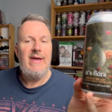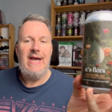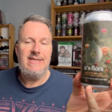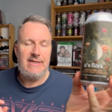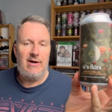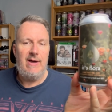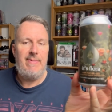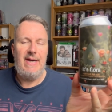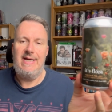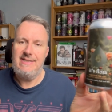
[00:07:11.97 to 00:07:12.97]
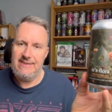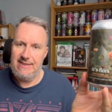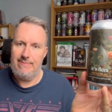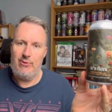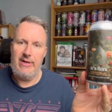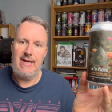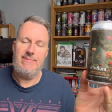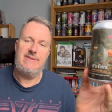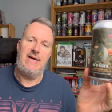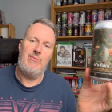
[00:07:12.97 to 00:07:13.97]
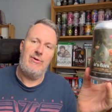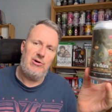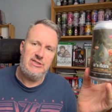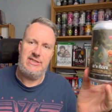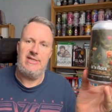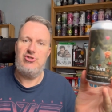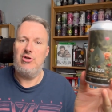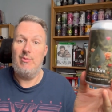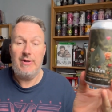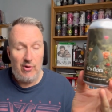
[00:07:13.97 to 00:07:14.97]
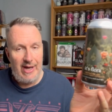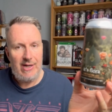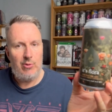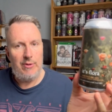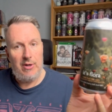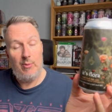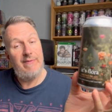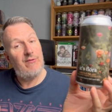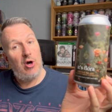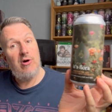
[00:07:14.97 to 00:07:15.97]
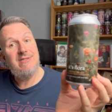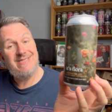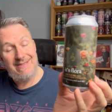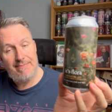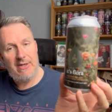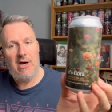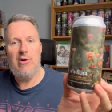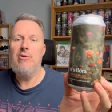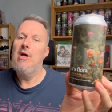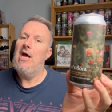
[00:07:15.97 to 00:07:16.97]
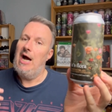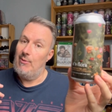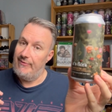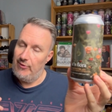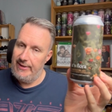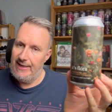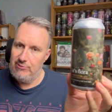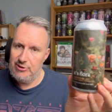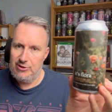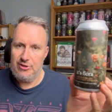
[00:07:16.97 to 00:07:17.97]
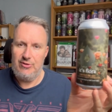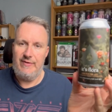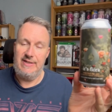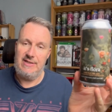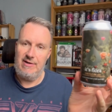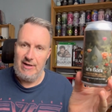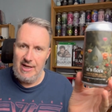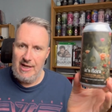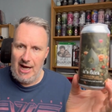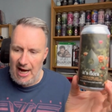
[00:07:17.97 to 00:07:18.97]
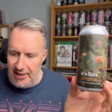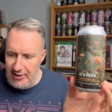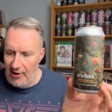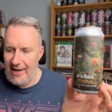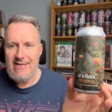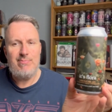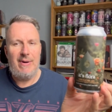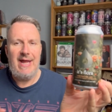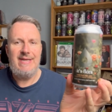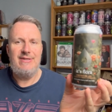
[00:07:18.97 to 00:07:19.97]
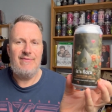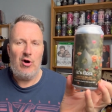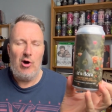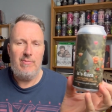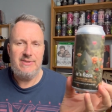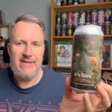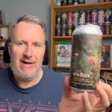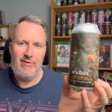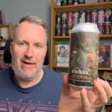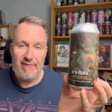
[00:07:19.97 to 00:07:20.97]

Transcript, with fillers: It's an IPA, 6.8%. We've got Citra, we've got Equinox, we've got Simcoe, and we've got Nelson Sauvin. It's a, a nice blend of hops there, really.